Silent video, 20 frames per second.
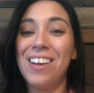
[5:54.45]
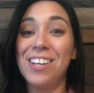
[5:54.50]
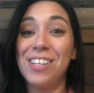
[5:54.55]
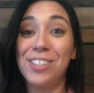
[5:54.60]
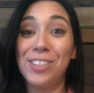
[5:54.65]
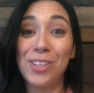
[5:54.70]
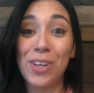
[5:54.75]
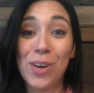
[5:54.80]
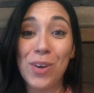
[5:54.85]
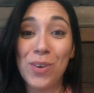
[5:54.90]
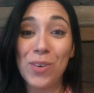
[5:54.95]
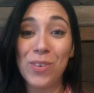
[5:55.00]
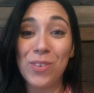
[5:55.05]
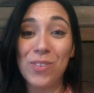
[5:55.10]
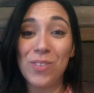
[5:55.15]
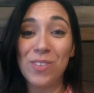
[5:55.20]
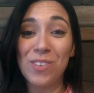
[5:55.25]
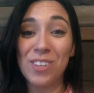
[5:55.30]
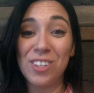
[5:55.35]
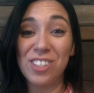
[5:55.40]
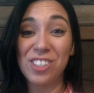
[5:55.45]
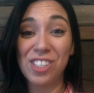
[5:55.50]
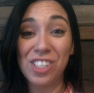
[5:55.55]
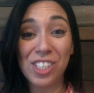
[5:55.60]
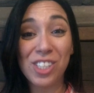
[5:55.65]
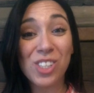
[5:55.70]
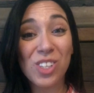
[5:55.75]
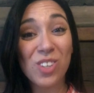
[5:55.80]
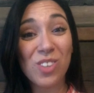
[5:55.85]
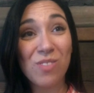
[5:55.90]
So
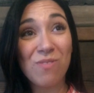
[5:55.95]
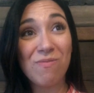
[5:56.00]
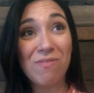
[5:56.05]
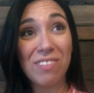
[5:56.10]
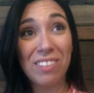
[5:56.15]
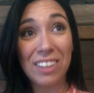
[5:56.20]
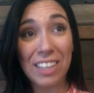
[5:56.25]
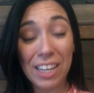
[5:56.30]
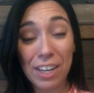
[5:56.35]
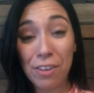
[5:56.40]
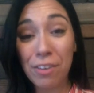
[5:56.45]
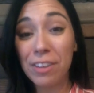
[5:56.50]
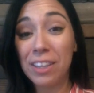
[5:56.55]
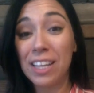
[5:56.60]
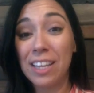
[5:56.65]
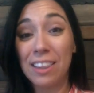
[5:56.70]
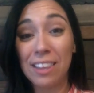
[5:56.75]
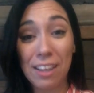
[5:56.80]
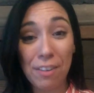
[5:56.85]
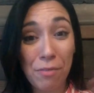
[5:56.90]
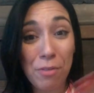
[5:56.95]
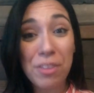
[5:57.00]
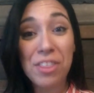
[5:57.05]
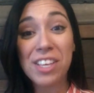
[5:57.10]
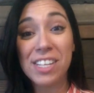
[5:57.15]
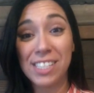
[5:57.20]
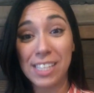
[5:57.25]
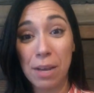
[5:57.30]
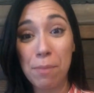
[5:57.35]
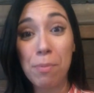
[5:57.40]
just literally live with
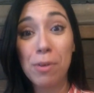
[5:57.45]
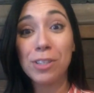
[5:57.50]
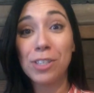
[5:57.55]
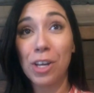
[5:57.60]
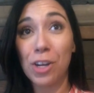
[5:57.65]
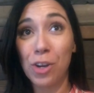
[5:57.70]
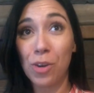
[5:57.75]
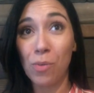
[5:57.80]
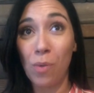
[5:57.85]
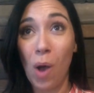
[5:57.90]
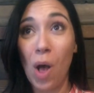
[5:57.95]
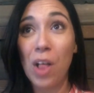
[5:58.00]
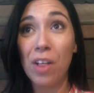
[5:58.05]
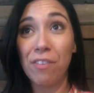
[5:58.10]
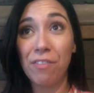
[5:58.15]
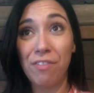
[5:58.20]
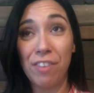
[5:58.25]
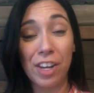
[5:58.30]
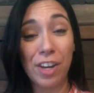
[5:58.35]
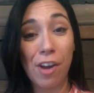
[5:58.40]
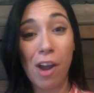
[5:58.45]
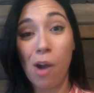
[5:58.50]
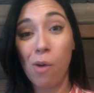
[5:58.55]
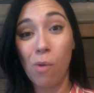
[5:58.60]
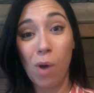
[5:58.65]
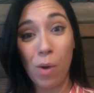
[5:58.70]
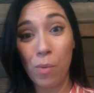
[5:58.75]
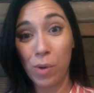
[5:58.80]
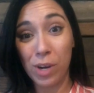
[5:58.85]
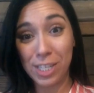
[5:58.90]
the samples on your wall and figure out
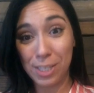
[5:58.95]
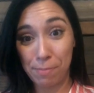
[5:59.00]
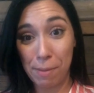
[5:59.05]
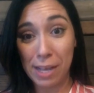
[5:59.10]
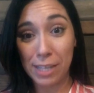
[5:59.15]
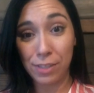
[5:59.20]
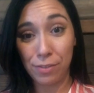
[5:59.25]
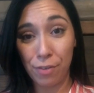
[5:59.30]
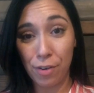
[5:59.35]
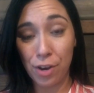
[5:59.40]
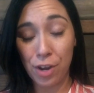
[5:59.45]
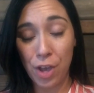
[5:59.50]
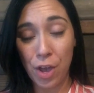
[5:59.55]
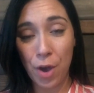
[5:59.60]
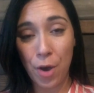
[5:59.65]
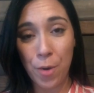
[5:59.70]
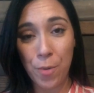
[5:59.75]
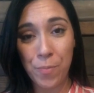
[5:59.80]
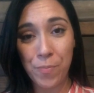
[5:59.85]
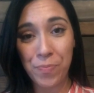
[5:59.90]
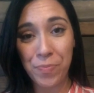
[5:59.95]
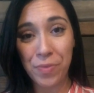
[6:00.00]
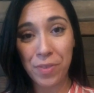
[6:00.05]
what works best for you.